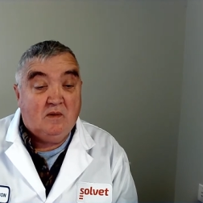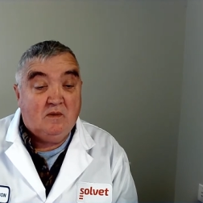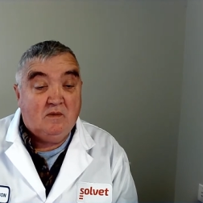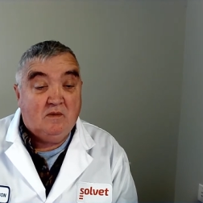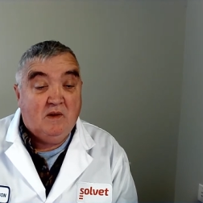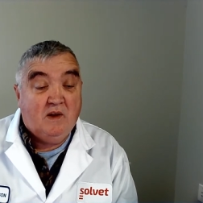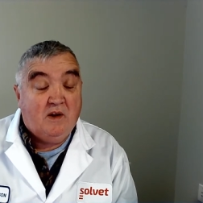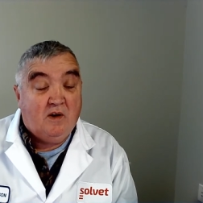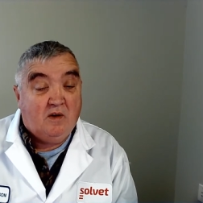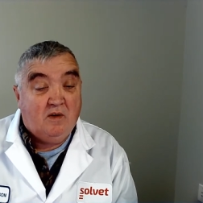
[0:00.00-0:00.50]

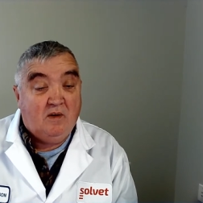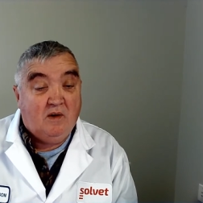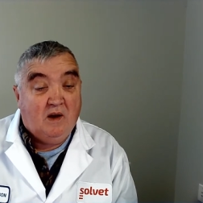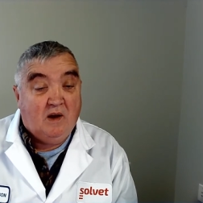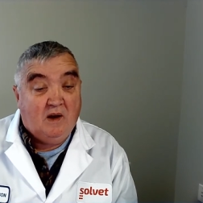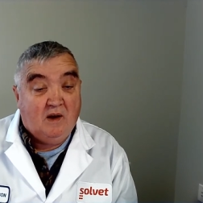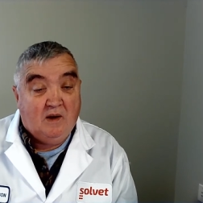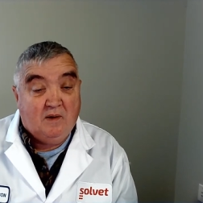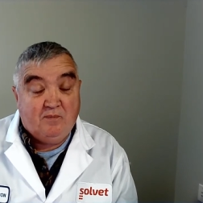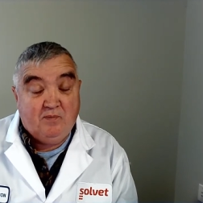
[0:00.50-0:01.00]
litter
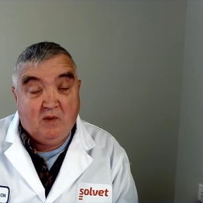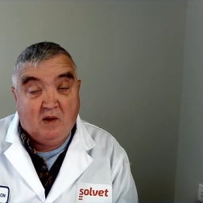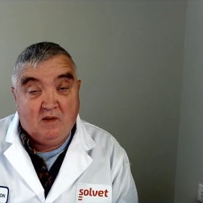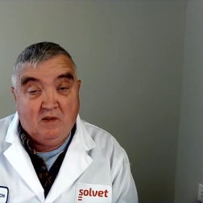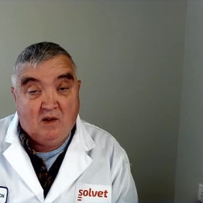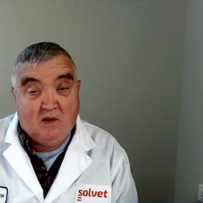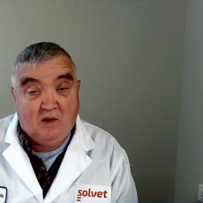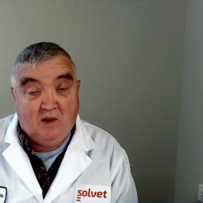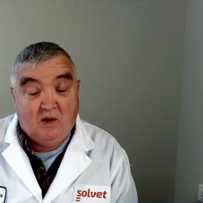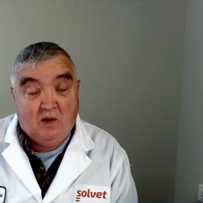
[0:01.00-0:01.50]
um,
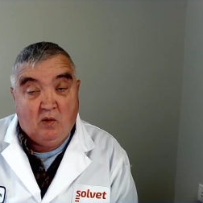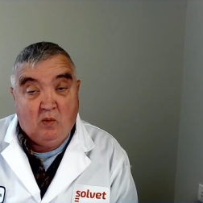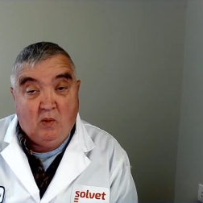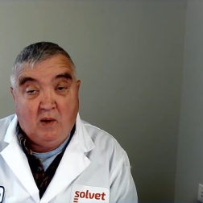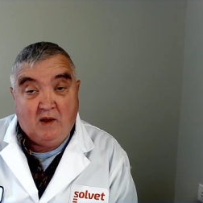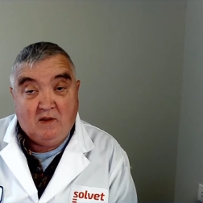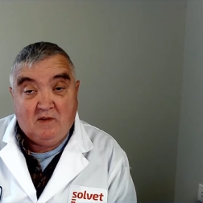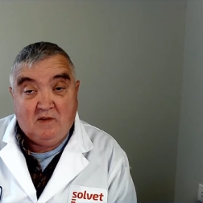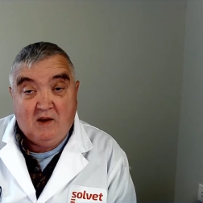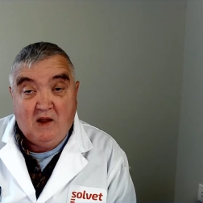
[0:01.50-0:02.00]
and the litter
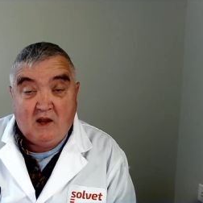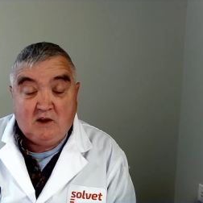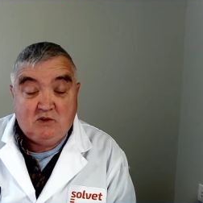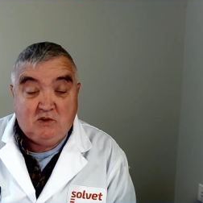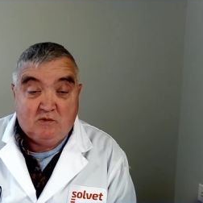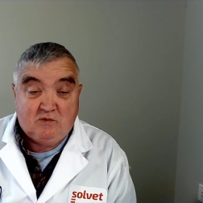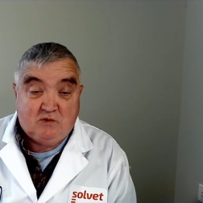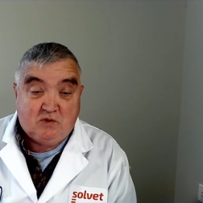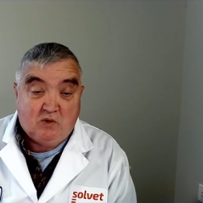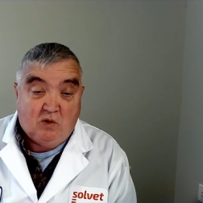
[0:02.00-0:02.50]
weights, and
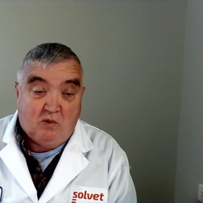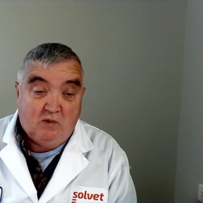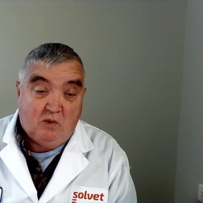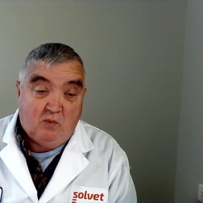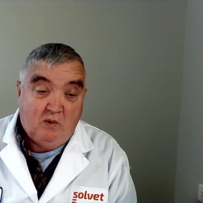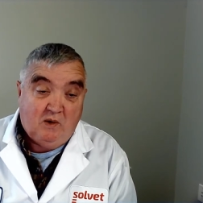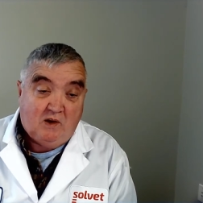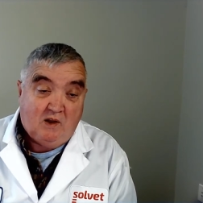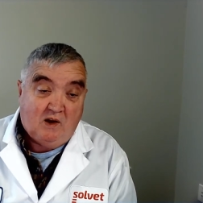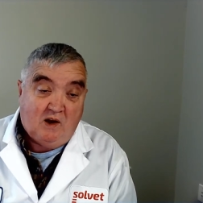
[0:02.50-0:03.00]
actually have shown
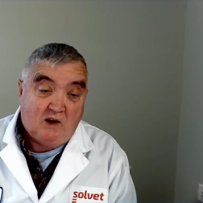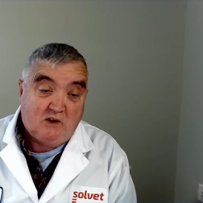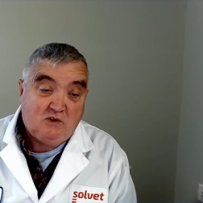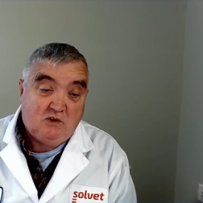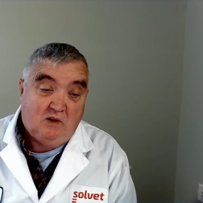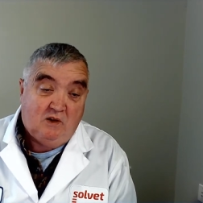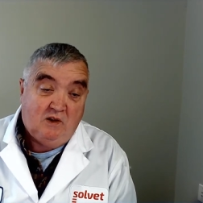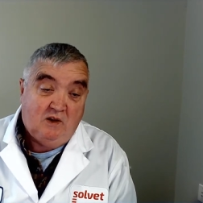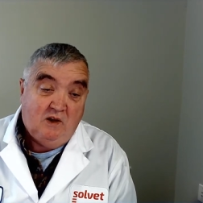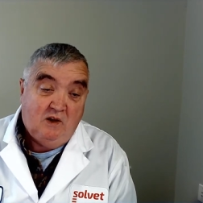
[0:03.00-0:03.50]
that we can
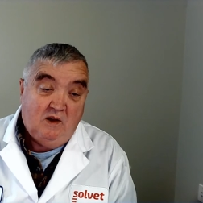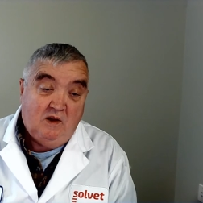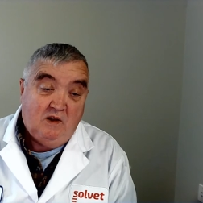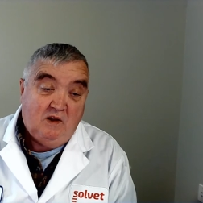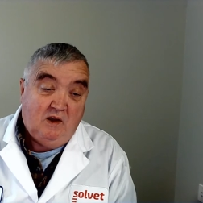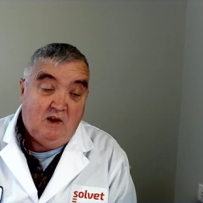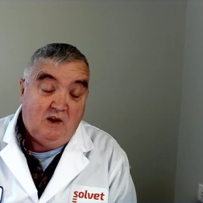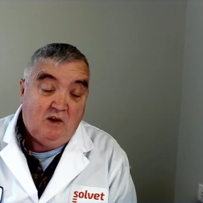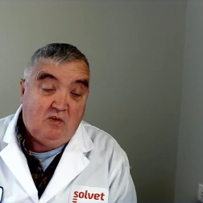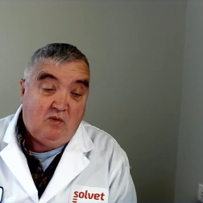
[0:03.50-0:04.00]
actually
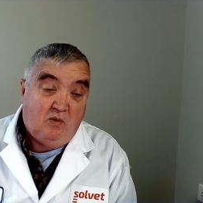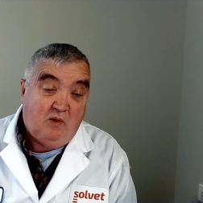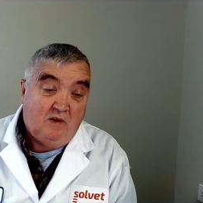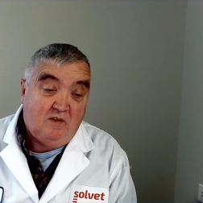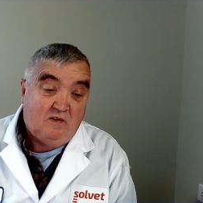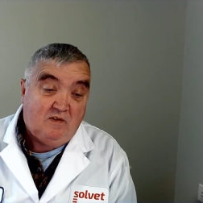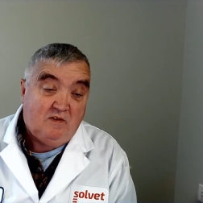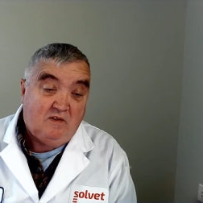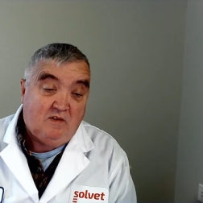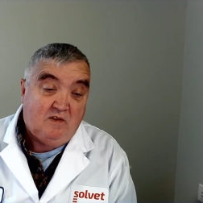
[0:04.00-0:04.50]

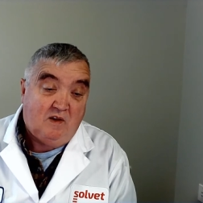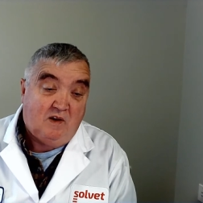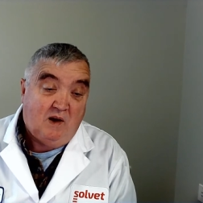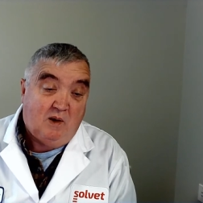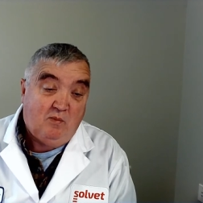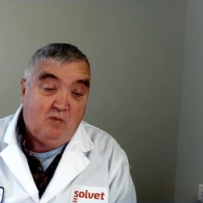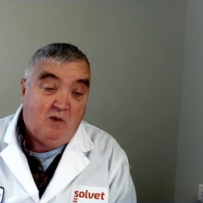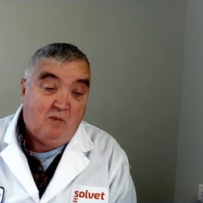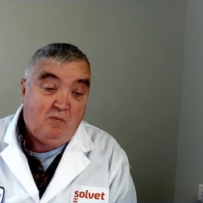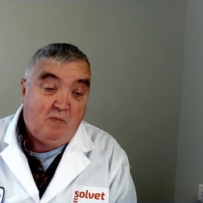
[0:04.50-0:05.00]
increase the
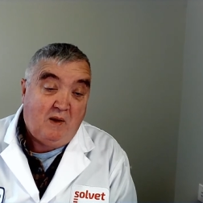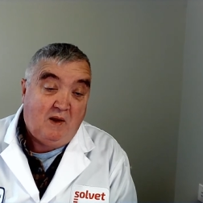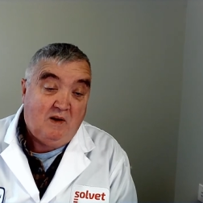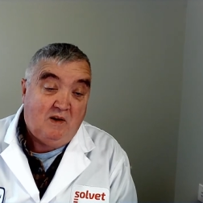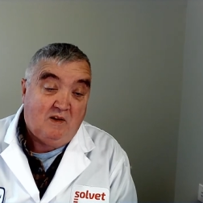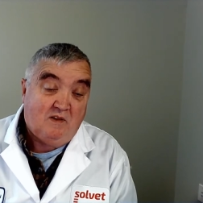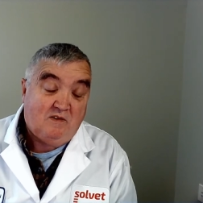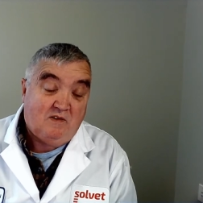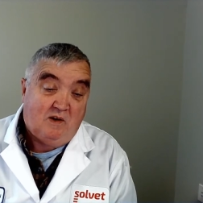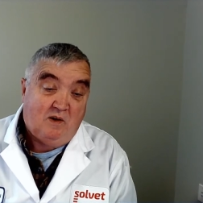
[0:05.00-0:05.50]
number of
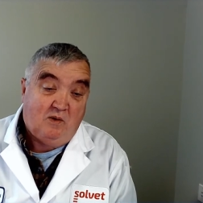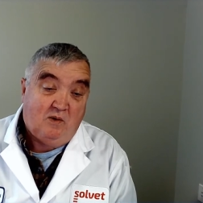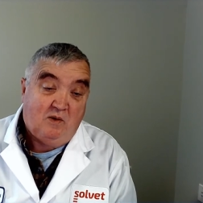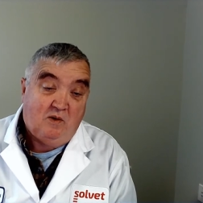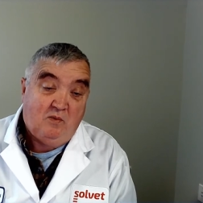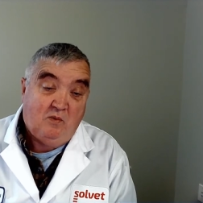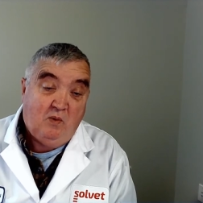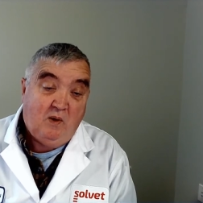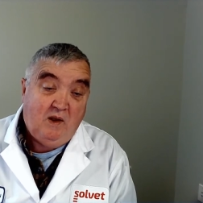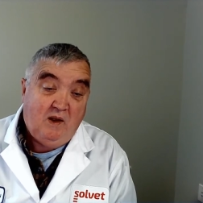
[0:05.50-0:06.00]
piglets that are
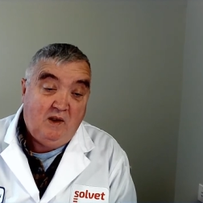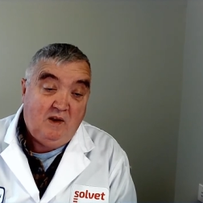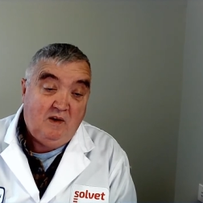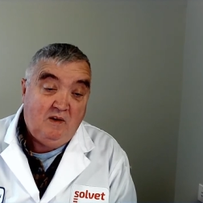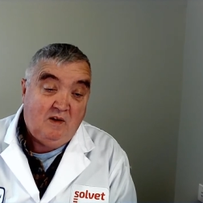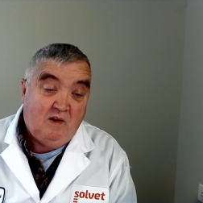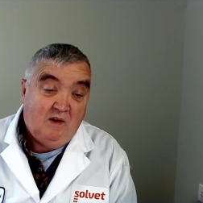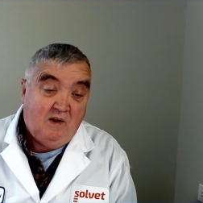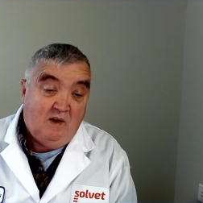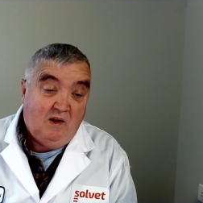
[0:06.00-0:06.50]

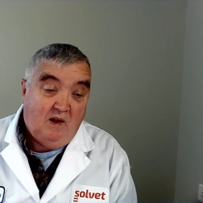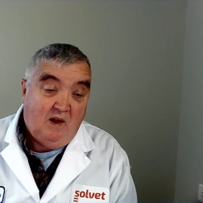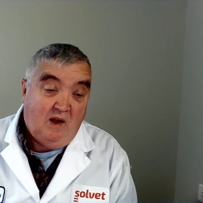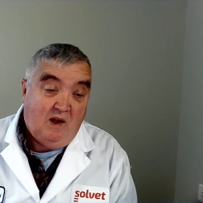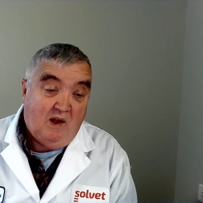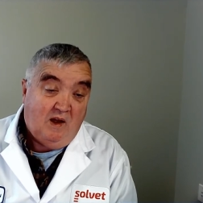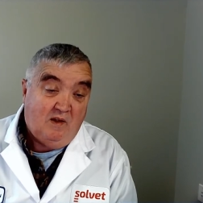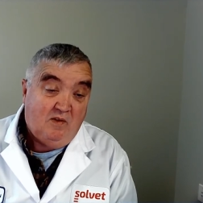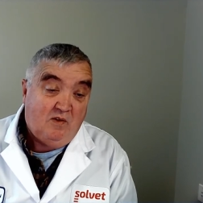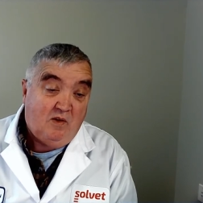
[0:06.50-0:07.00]
weaned
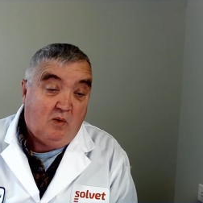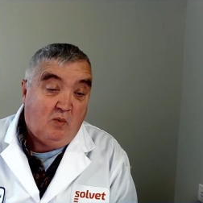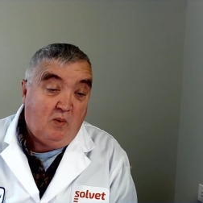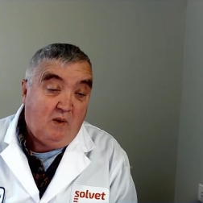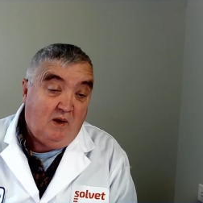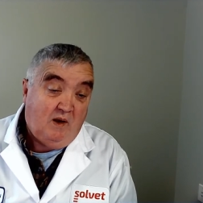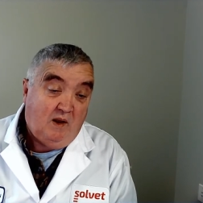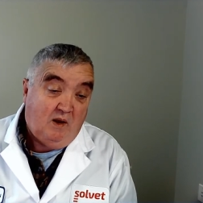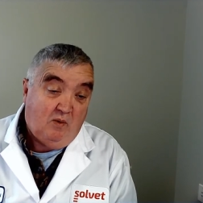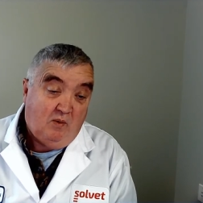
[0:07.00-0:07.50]
and their
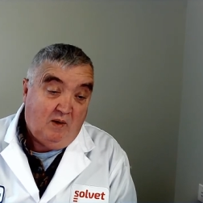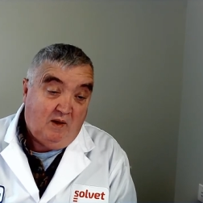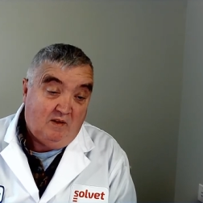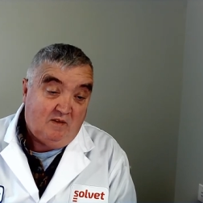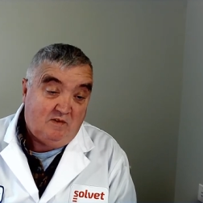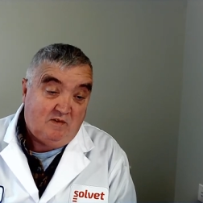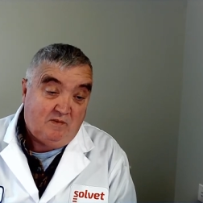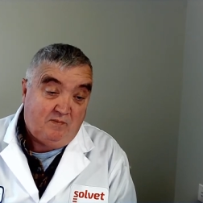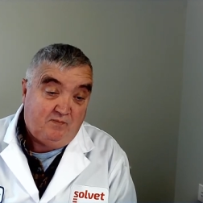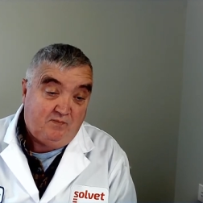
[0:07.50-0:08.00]
weaning
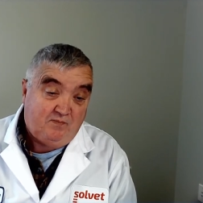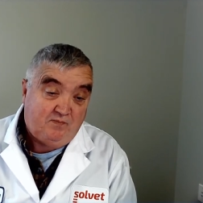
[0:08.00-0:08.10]
weights.